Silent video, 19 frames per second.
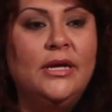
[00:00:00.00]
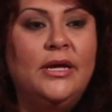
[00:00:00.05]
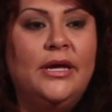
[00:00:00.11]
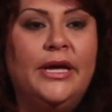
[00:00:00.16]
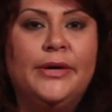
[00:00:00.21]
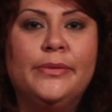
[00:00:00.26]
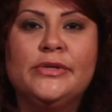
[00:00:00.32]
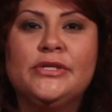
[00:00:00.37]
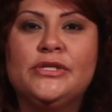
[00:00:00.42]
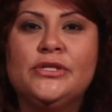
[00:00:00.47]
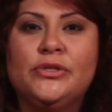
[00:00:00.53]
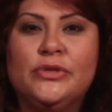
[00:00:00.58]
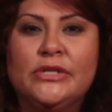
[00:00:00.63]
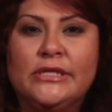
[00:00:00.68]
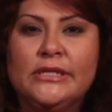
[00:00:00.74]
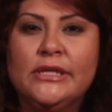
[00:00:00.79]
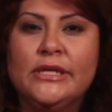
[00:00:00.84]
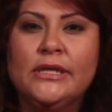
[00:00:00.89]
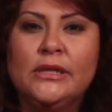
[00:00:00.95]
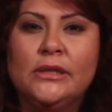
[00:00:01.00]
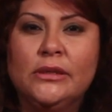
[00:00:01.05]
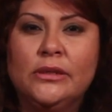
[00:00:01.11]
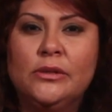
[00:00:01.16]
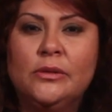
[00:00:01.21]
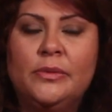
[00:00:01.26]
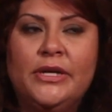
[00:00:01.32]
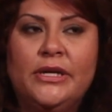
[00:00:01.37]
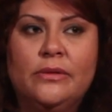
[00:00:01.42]
It was drizzling a
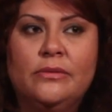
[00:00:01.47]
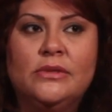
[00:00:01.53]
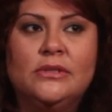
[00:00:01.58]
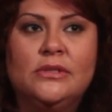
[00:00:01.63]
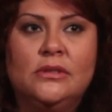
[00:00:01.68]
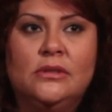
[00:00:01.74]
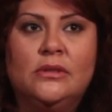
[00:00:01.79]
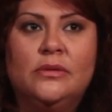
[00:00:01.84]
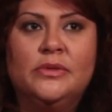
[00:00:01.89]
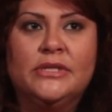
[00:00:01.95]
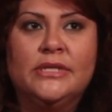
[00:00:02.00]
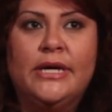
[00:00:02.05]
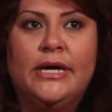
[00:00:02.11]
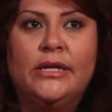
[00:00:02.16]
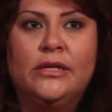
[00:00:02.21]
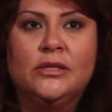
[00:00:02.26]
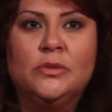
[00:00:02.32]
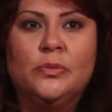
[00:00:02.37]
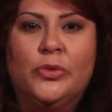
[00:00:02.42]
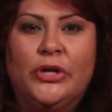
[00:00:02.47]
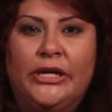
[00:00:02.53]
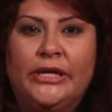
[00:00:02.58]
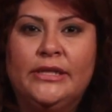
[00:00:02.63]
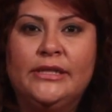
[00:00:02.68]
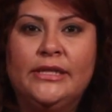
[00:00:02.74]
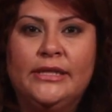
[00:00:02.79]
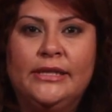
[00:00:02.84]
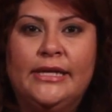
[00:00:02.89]
little bit. It was kind of
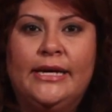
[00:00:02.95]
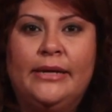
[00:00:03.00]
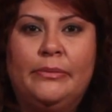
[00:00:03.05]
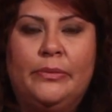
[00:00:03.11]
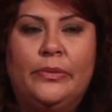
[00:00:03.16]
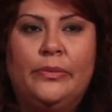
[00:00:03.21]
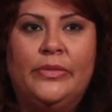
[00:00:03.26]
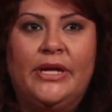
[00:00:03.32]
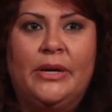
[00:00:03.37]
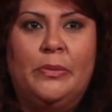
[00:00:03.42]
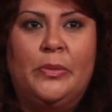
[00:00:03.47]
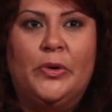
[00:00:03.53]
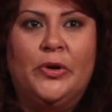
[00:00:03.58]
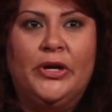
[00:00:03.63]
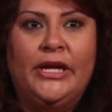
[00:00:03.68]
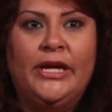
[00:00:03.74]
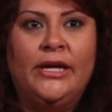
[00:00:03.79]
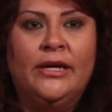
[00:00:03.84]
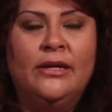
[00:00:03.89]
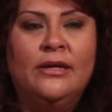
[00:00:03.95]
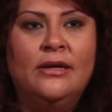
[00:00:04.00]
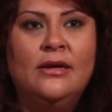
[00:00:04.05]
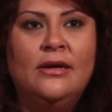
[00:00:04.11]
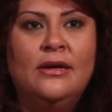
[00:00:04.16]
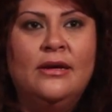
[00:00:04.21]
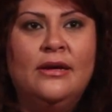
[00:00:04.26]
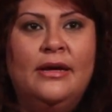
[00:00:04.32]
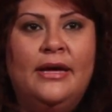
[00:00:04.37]
sprinkling that morning.
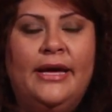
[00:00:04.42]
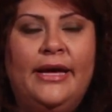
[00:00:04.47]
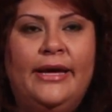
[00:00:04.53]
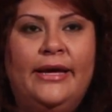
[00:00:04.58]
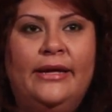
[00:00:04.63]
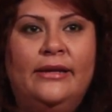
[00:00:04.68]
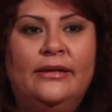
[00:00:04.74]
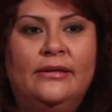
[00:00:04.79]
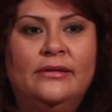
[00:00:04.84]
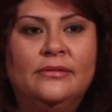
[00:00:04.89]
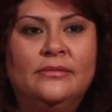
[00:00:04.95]
And